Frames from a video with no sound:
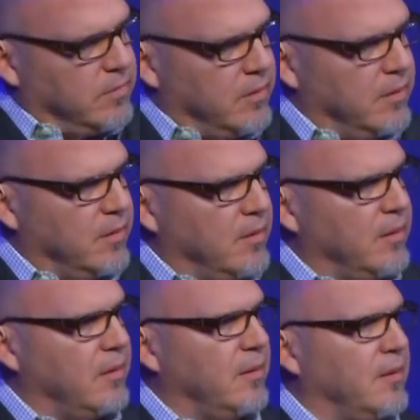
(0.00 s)

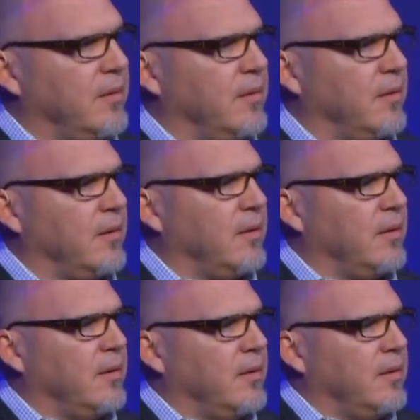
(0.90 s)

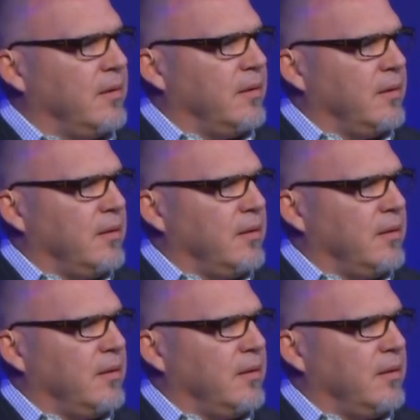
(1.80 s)
(no one is talking)